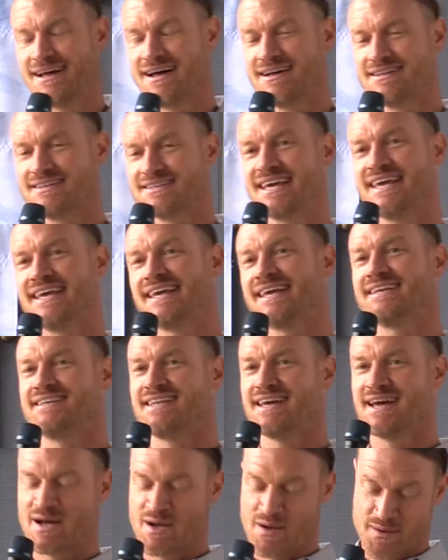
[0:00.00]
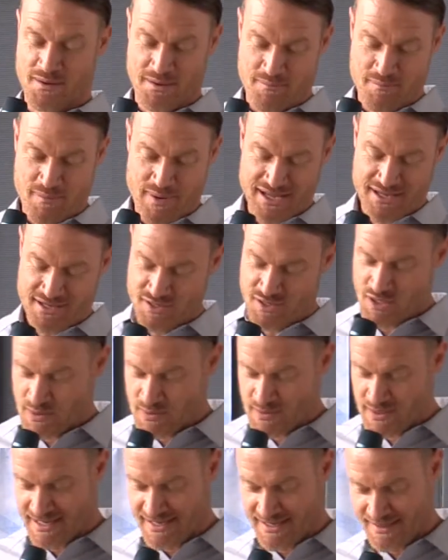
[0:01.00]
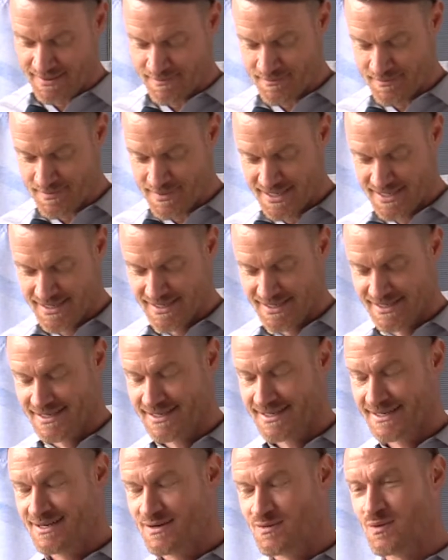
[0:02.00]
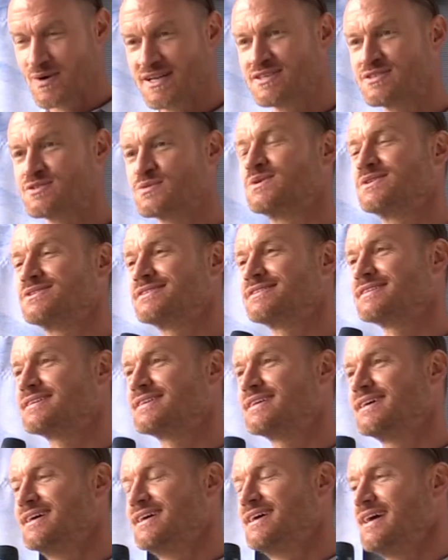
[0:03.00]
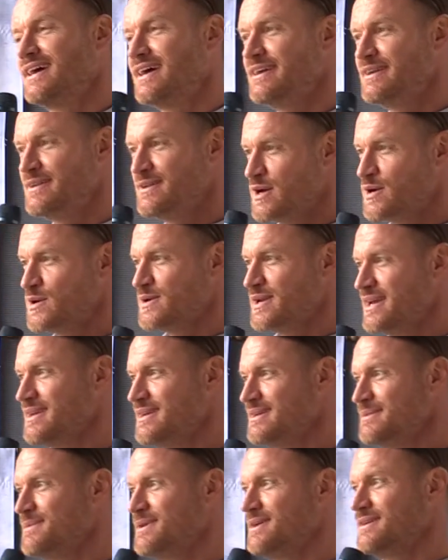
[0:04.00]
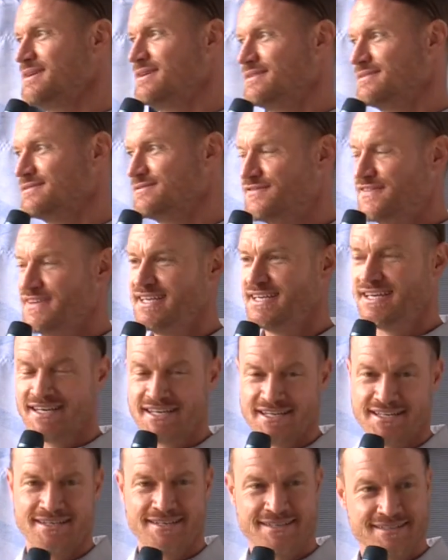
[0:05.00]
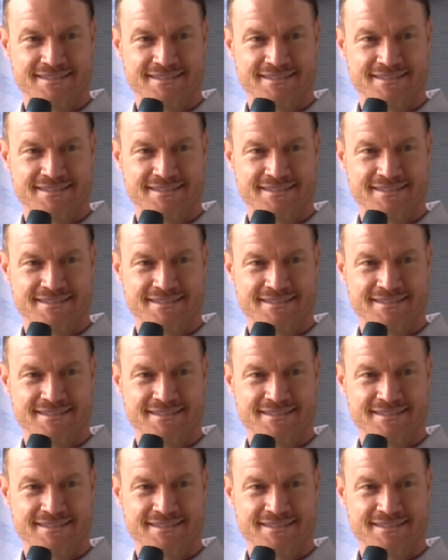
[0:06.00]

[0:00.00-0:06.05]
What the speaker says: taken down by a no-name, What is worse, a no-name vegan